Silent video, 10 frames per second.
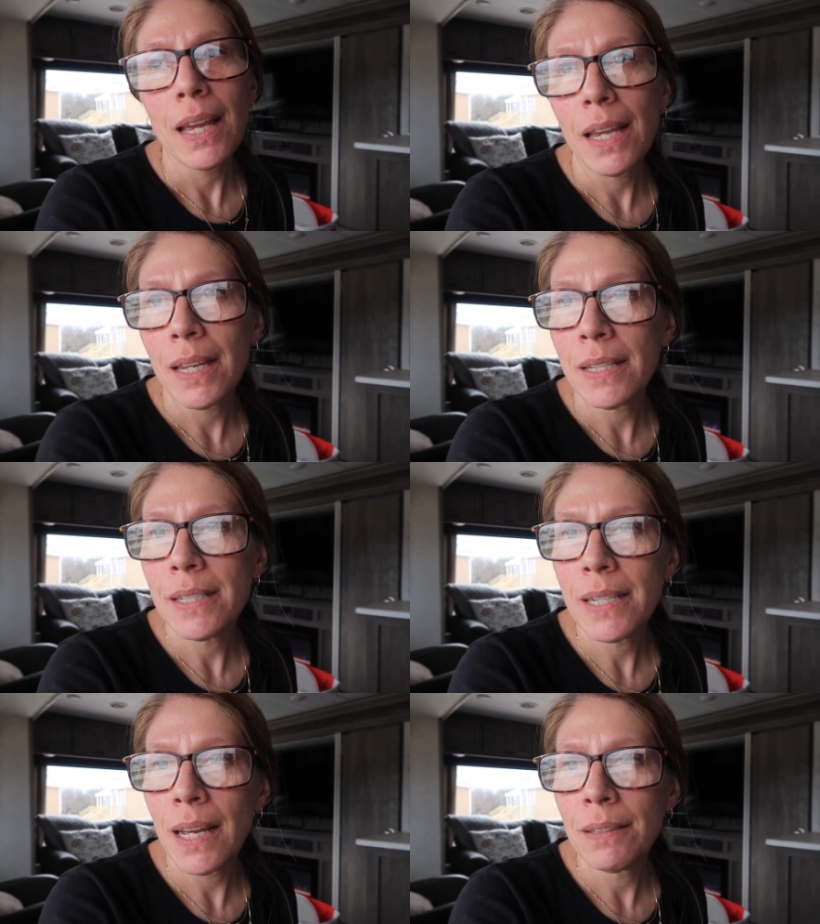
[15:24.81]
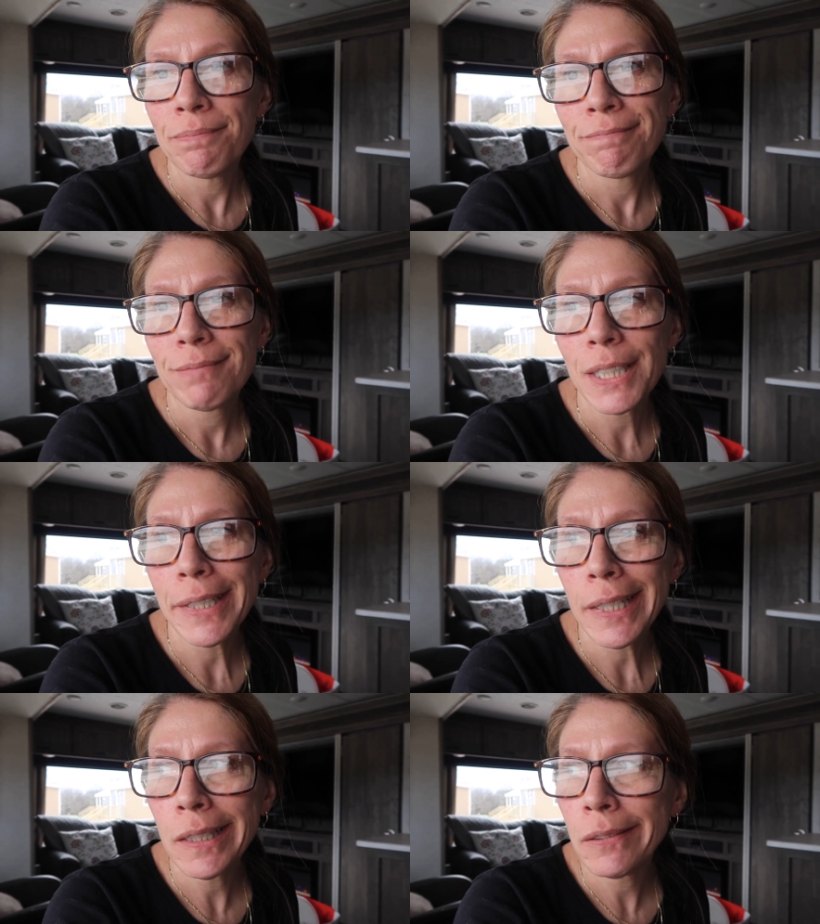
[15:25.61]
And there
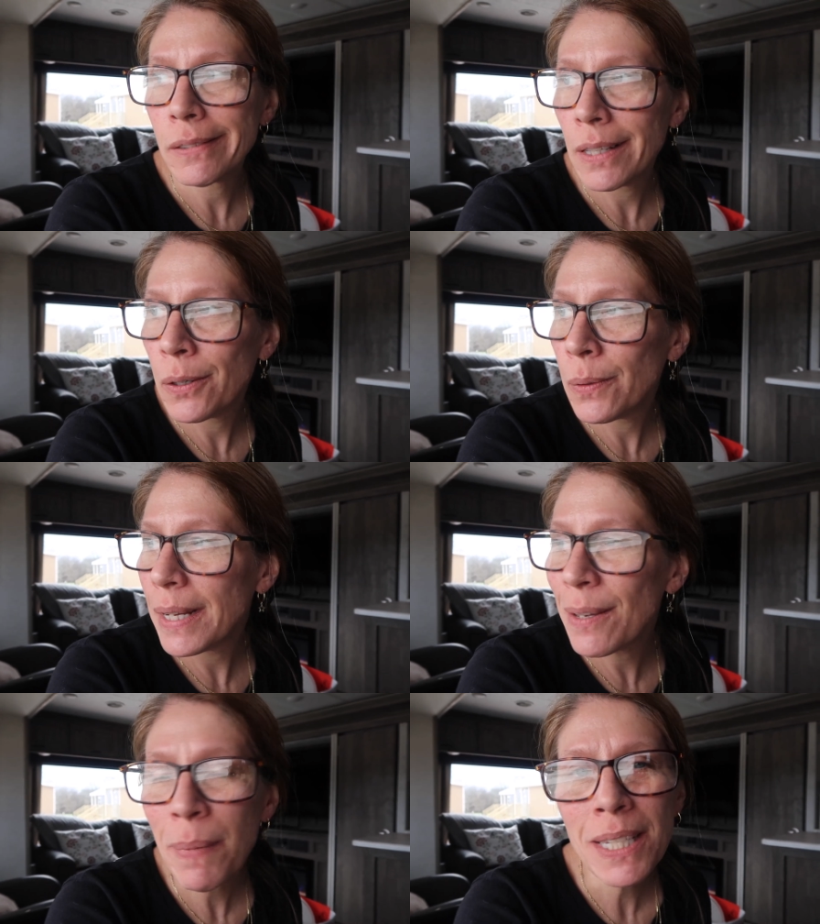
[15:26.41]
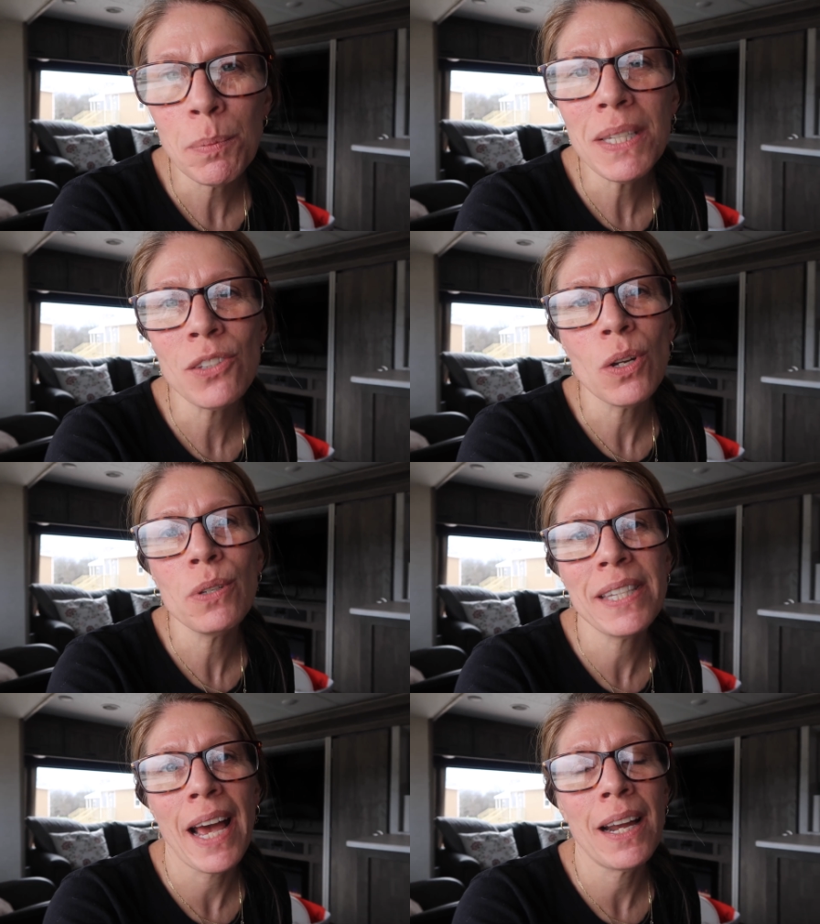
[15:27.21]
you go. So it makes me so
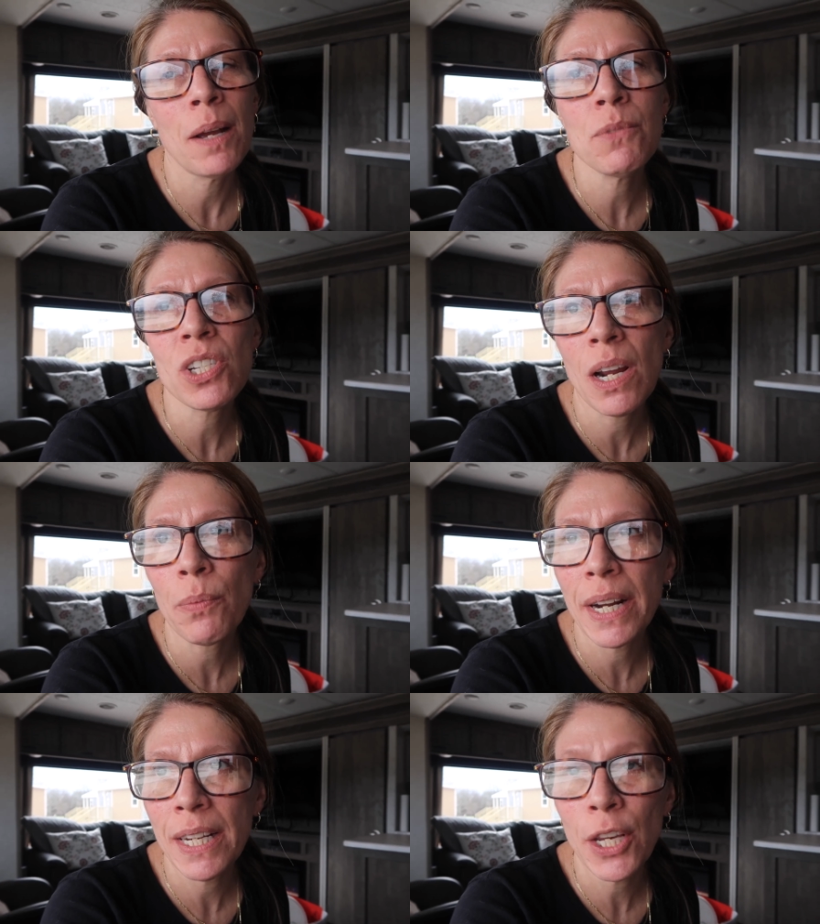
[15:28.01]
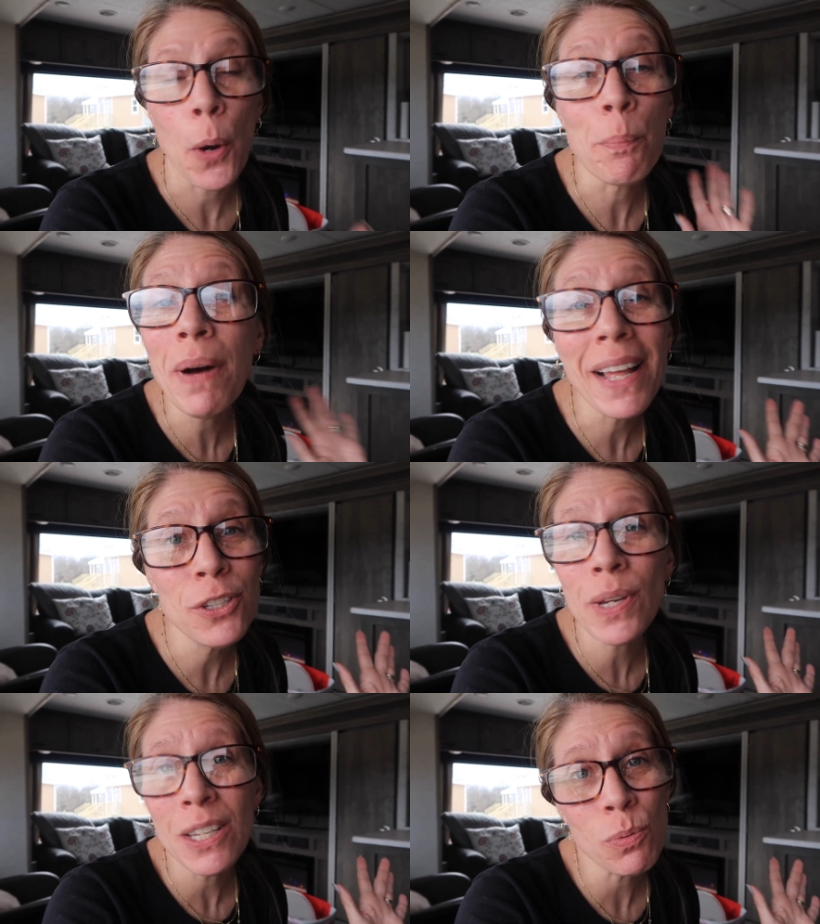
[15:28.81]
sad. I'm just not ready to go. But
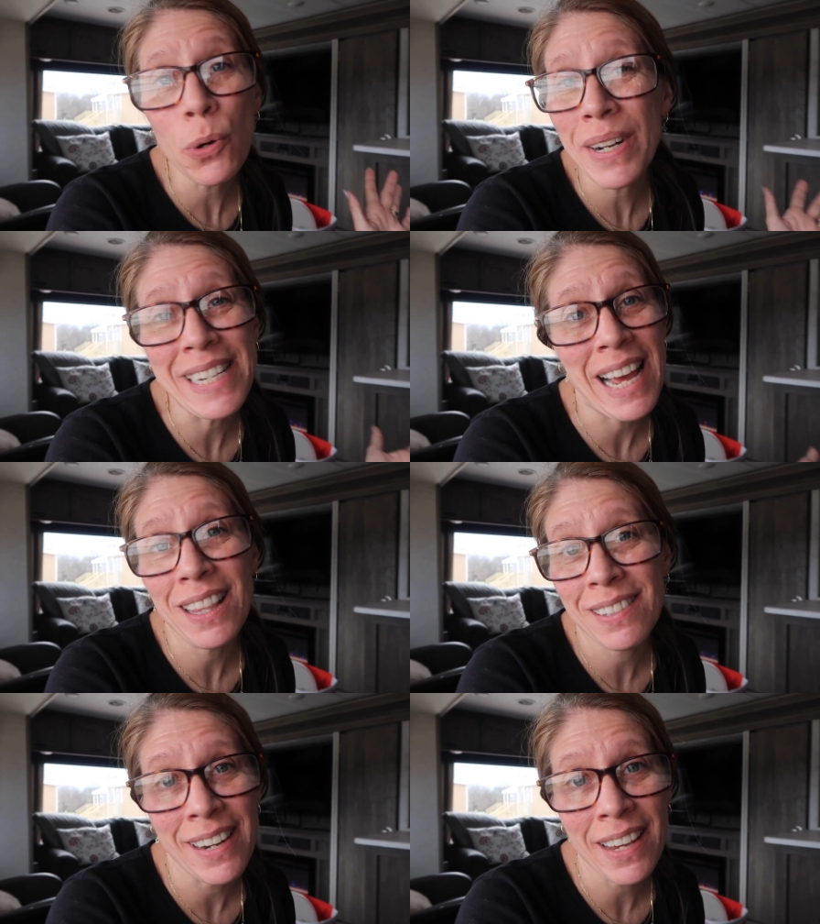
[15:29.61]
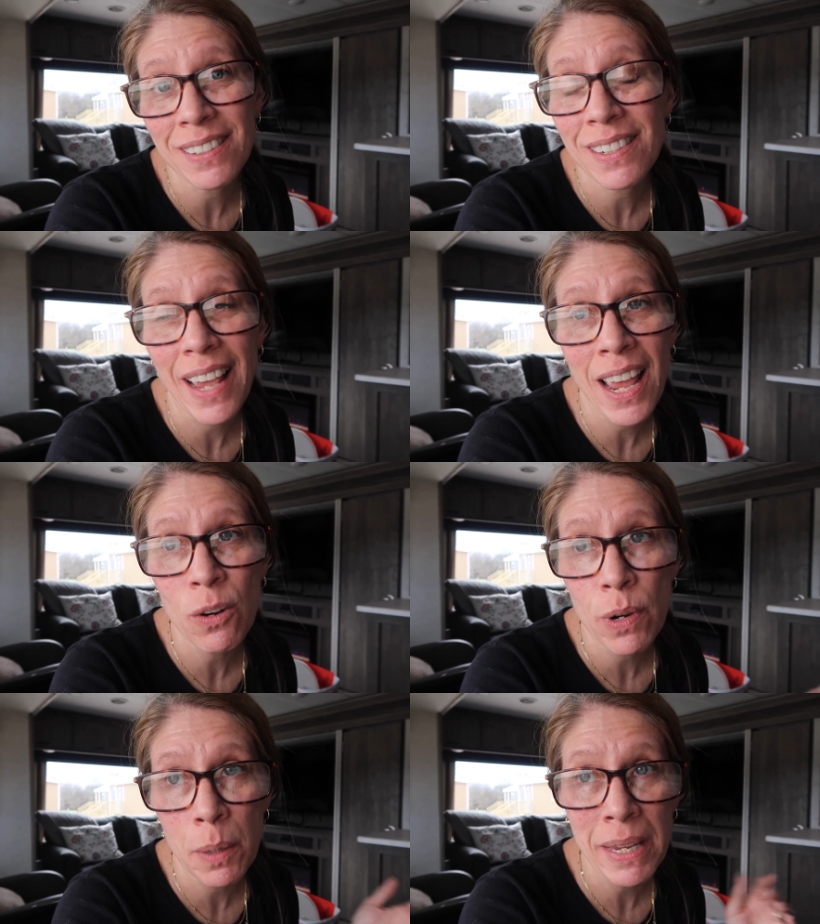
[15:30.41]
you guys, we're going to Dallas next,
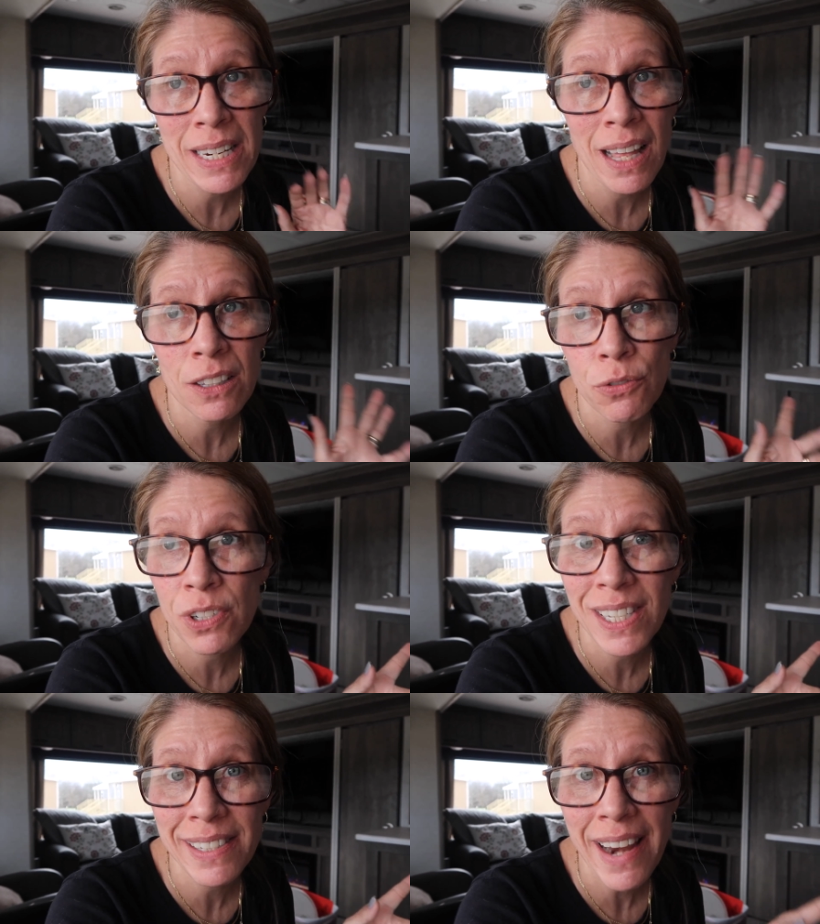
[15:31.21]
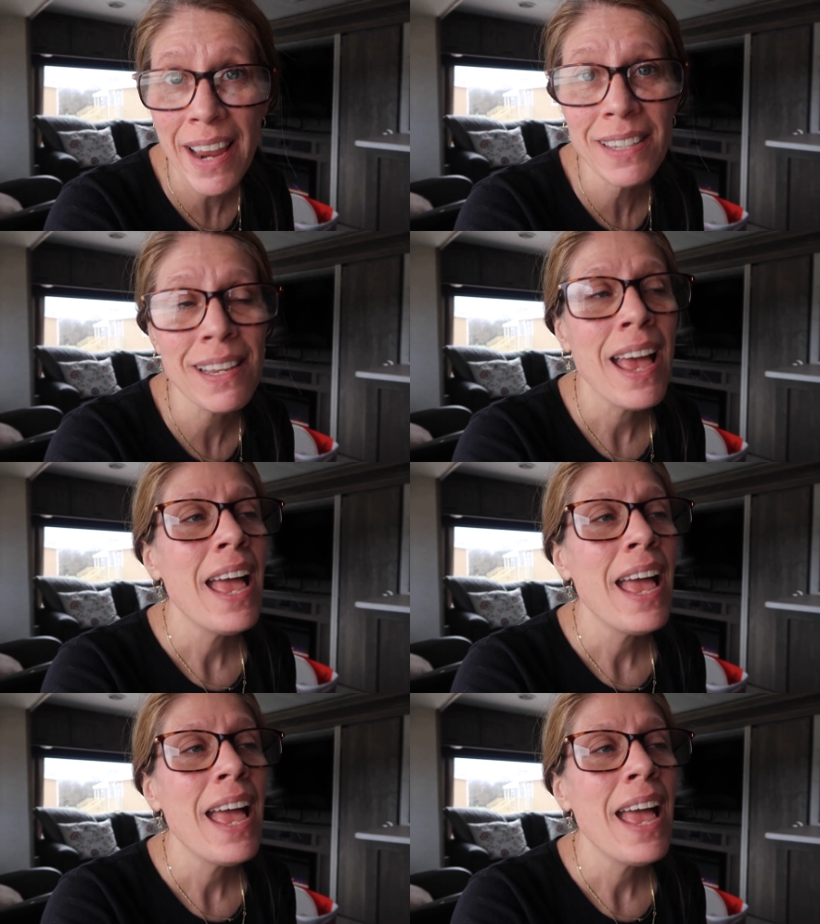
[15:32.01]
and we're gonna be in Dallas for 6 days,